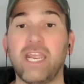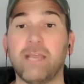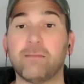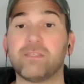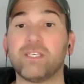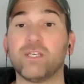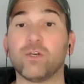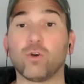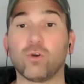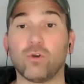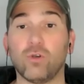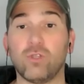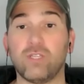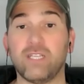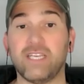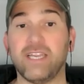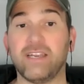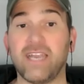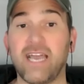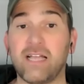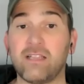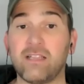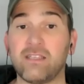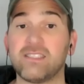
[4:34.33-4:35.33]
Hampton
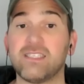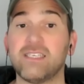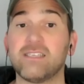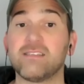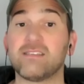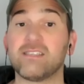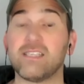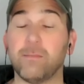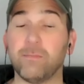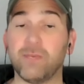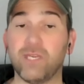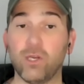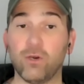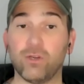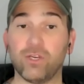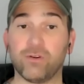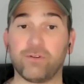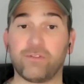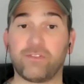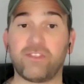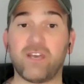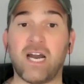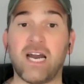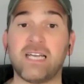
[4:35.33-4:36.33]
early analysis. Let me know
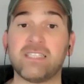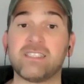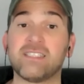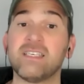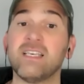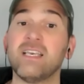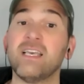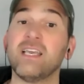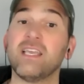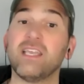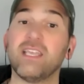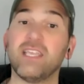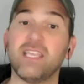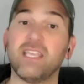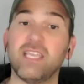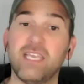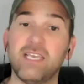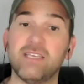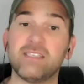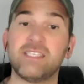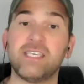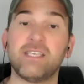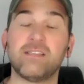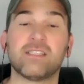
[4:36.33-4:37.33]
your thoughts.
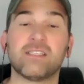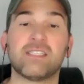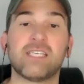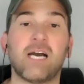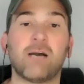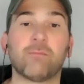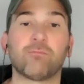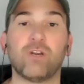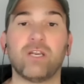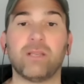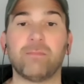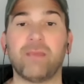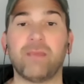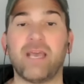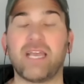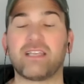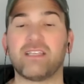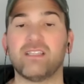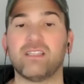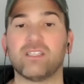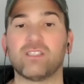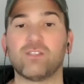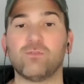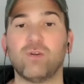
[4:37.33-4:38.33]
Is he the top running
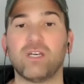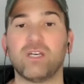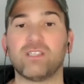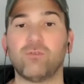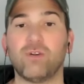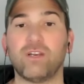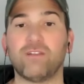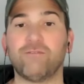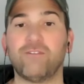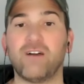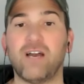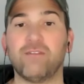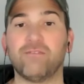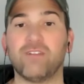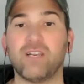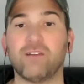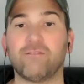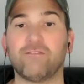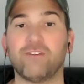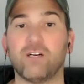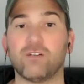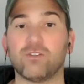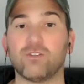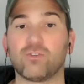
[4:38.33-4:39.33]
back in the 2025
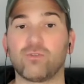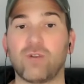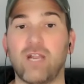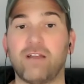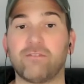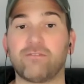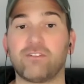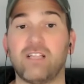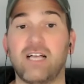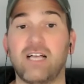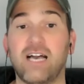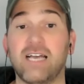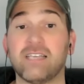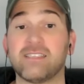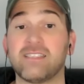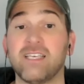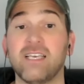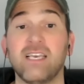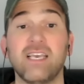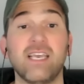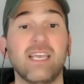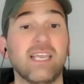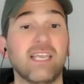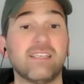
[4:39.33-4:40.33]
NFL draft
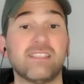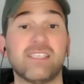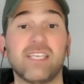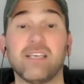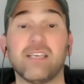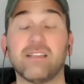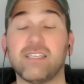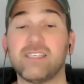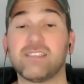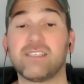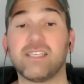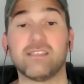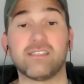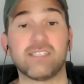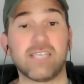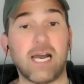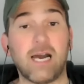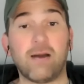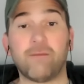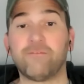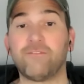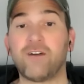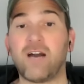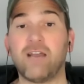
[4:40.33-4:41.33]
class? Is he at least a
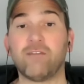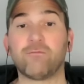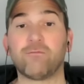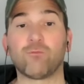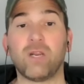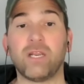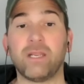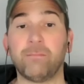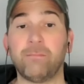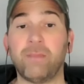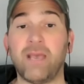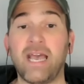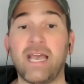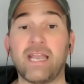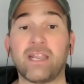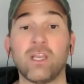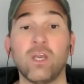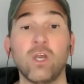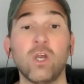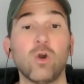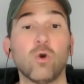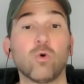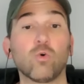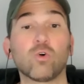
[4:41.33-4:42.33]
top five running back?
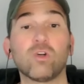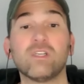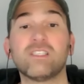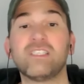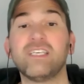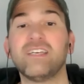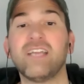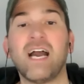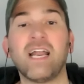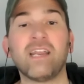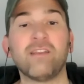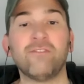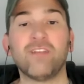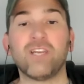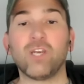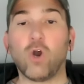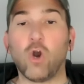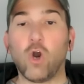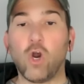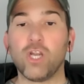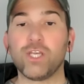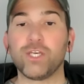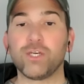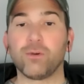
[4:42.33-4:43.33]
Or is he not even
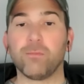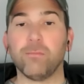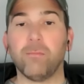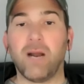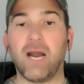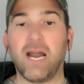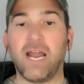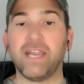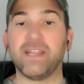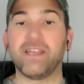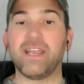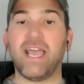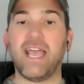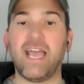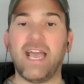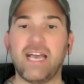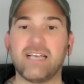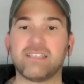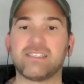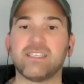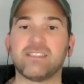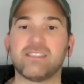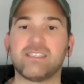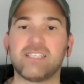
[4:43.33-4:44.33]
on your mind
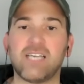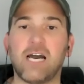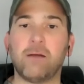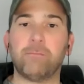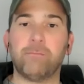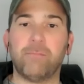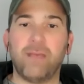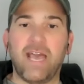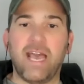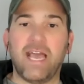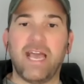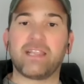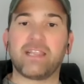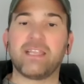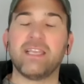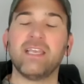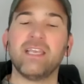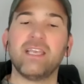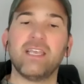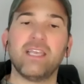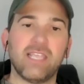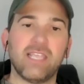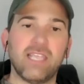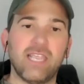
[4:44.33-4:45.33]
as a top back
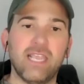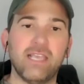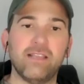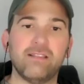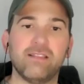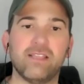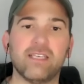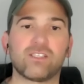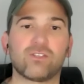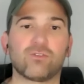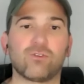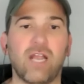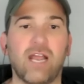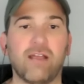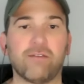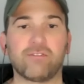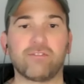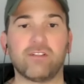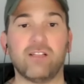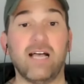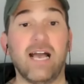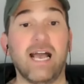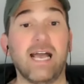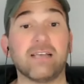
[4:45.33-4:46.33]
in this
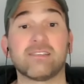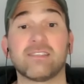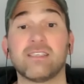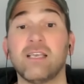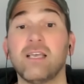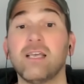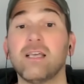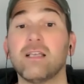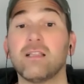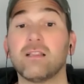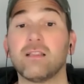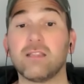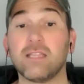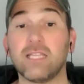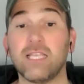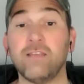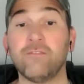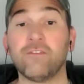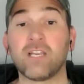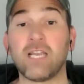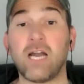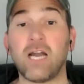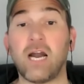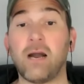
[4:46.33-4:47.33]
draft class?
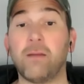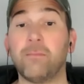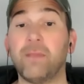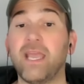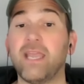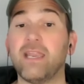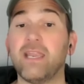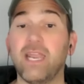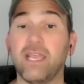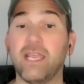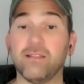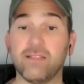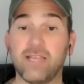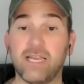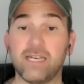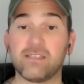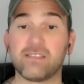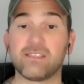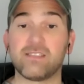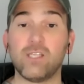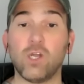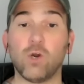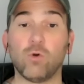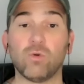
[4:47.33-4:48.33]
Leave a comment and let
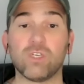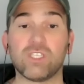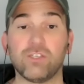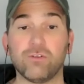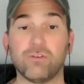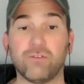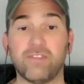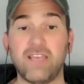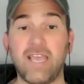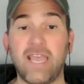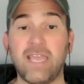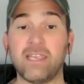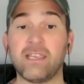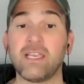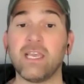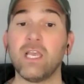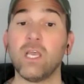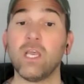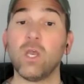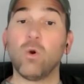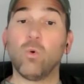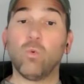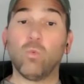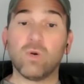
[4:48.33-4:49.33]
us know what you think.
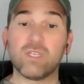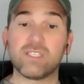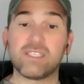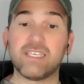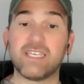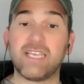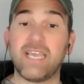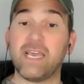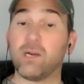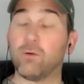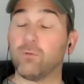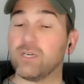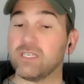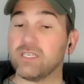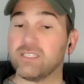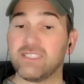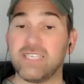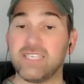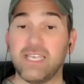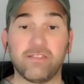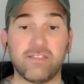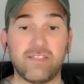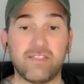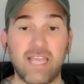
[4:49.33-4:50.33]
Once again, I want to
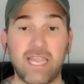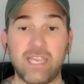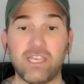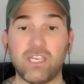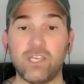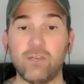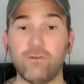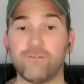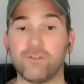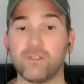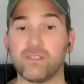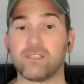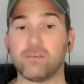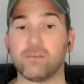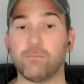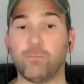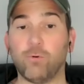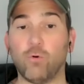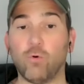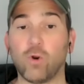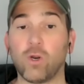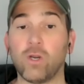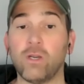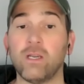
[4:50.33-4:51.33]
say thank you for the
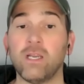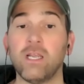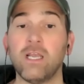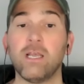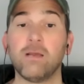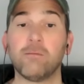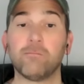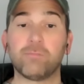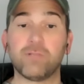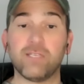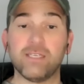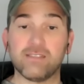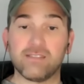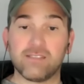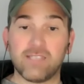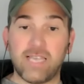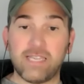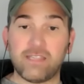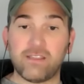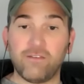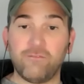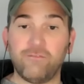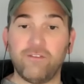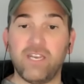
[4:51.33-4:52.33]
support. Please
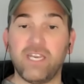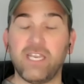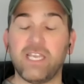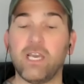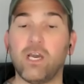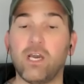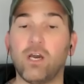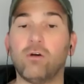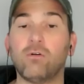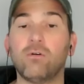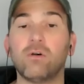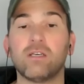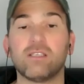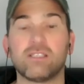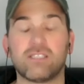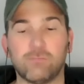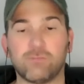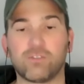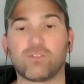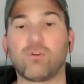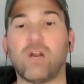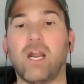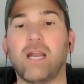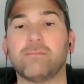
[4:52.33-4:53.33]
like the video,
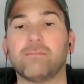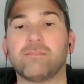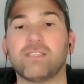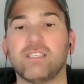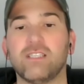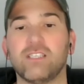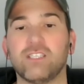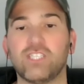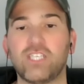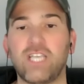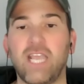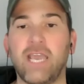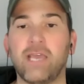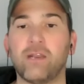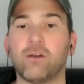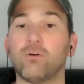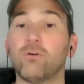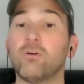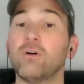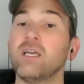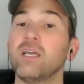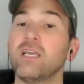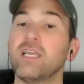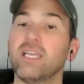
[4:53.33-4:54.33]
subscribe to the
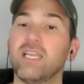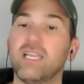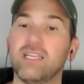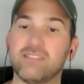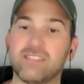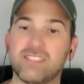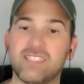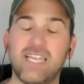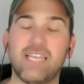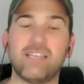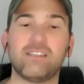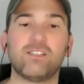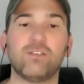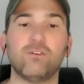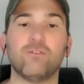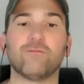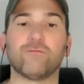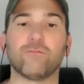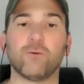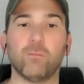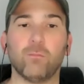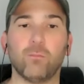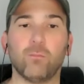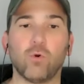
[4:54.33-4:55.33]
channel, and stay
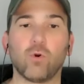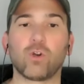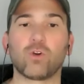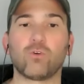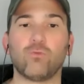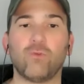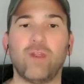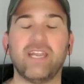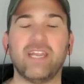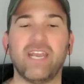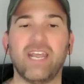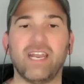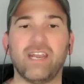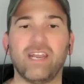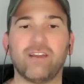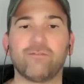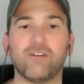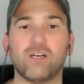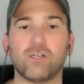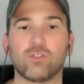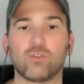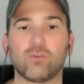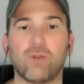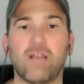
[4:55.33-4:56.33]
tuned for more great
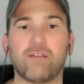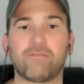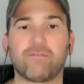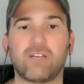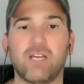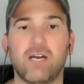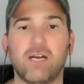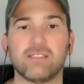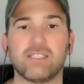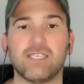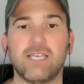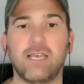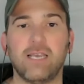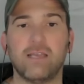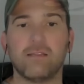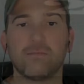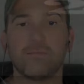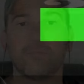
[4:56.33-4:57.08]
NFL draft content.